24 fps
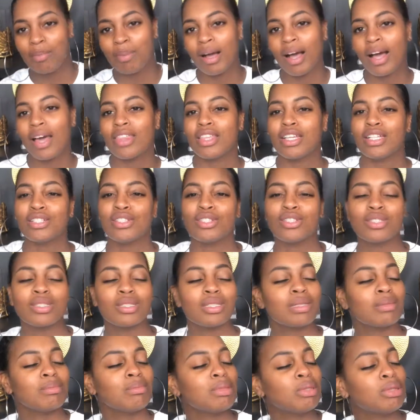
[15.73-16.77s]
by the
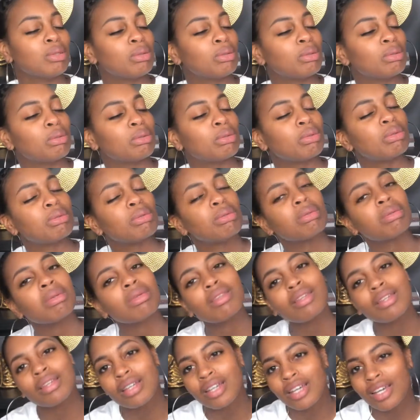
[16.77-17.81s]
smooth
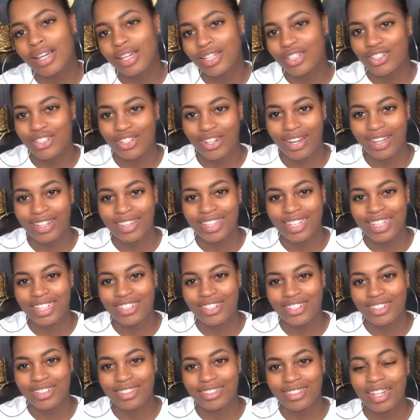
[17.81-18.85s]
John
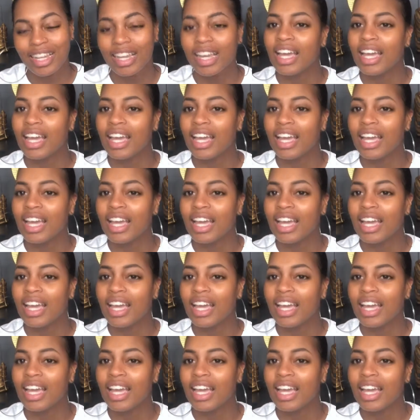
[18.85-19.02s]
Legend.